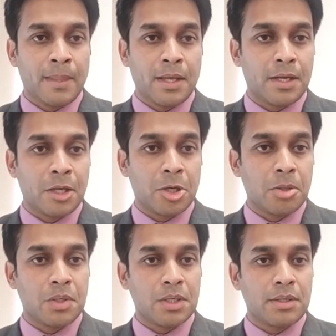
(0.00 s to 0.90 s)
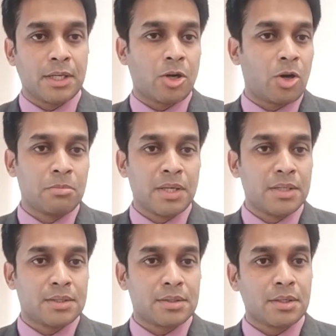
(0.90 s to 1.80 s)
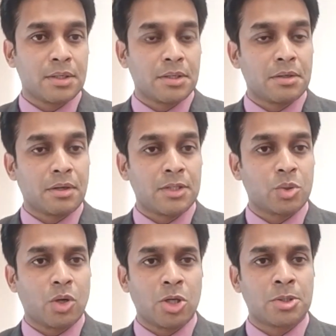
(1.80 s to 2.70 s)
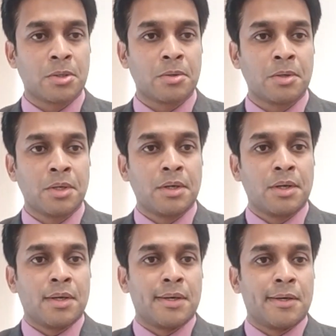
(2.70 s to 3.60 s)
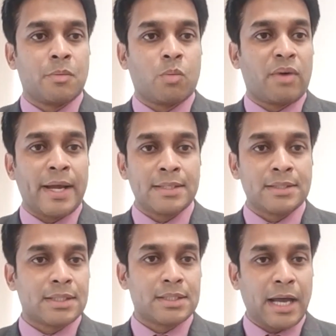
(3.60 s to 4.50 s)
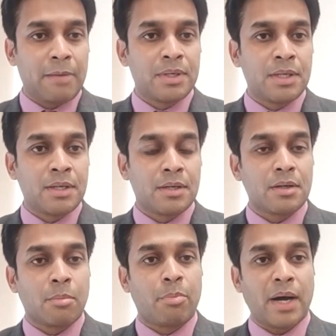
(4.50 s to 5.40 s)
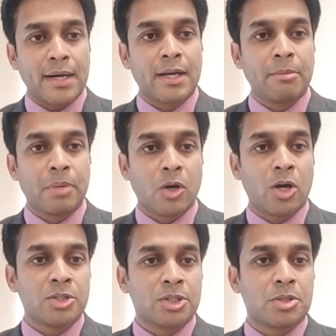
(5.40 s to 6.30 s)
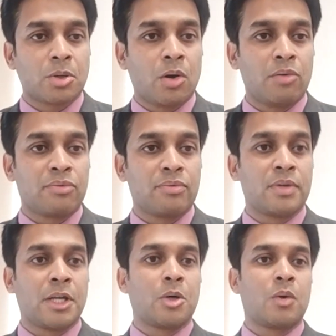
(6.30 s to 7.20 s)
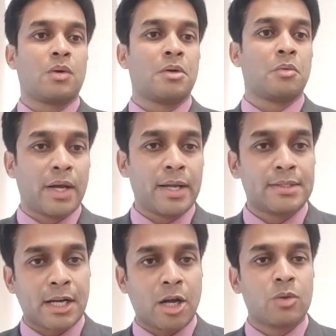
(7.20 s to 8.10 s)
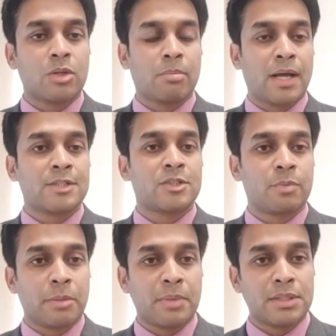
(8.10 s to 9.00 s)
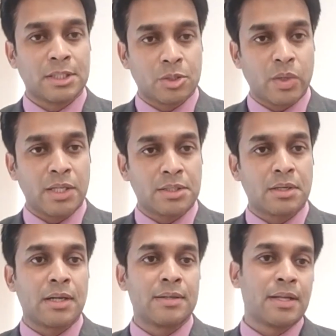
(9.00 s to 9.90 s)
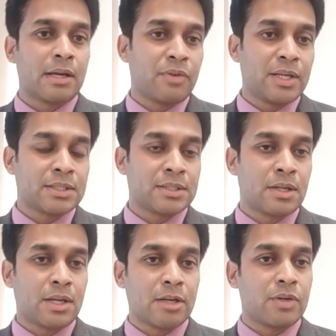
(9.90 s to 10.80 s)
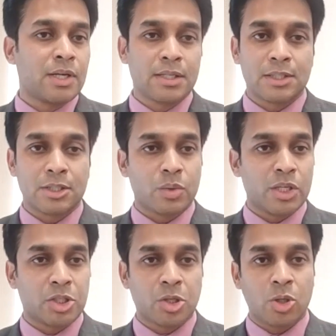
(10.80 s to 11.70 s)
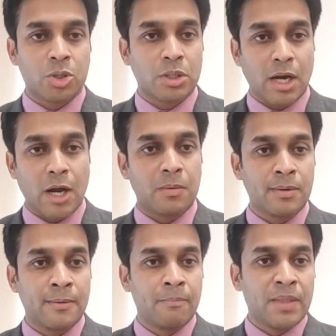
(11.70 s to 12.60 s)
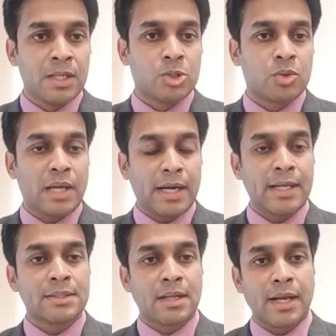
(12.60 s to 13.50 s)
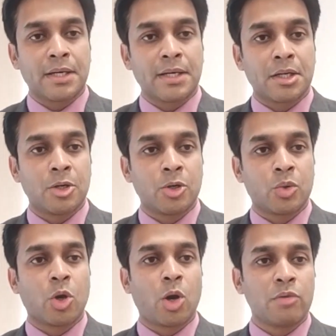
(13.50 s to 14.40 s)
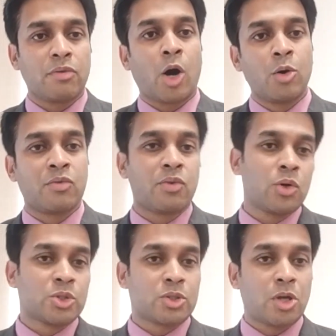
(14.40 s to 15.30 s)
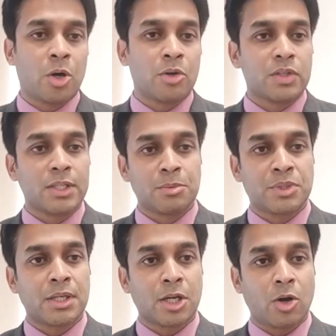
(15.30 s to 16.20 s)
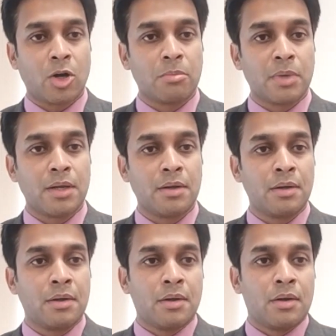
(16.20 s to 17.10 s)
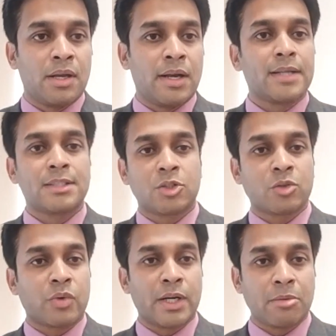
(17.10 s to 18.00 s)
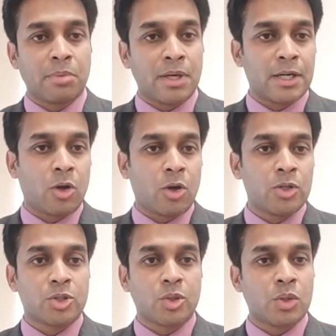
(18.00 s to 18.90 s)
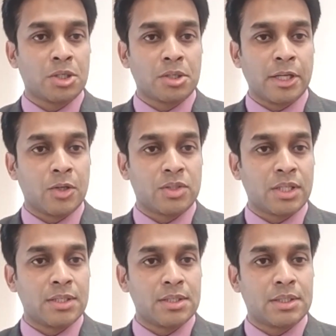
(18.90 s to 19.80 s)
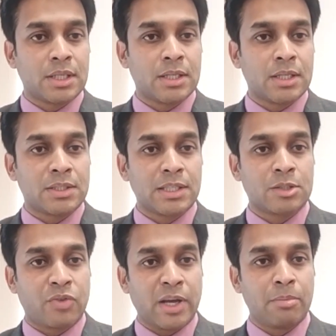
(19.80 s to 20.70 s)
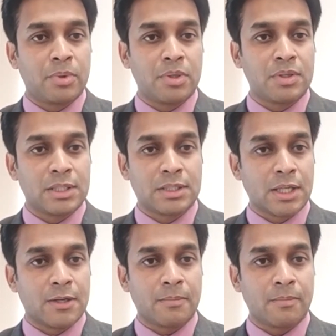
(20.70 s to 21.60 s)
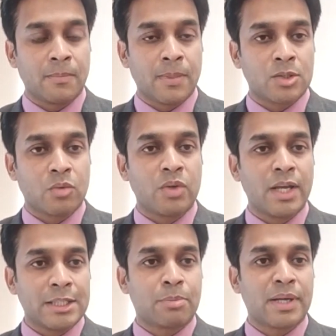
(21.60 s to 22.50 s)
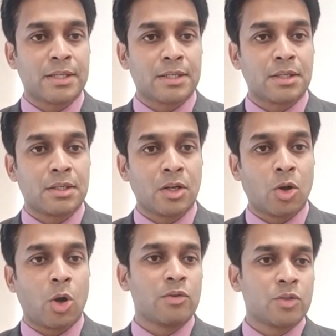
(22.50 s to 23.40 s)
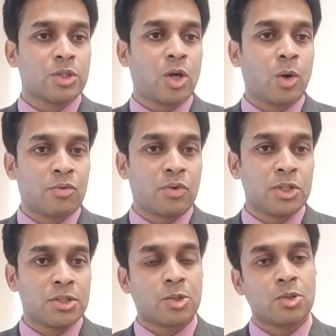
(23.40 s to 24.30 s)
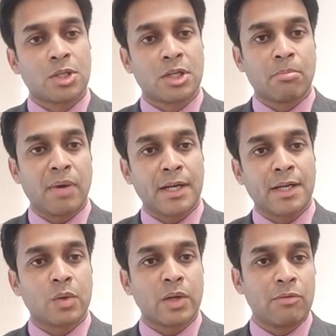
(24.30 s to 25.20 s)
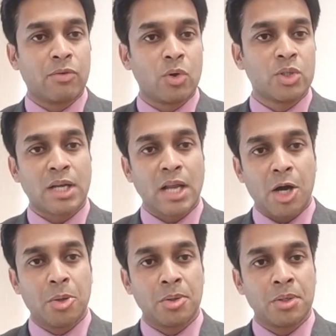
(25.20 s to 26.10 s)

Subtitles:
economies and so on. So why has this happened? Partly because of worries around the balance of payment situation and the FX liquidity situation on the ground. So that has led to a lot of outflows out of the Egyptian economy, in excess of $20 billion over, since Feb this year. So we expect a lot of those outflows to turn back into inflows now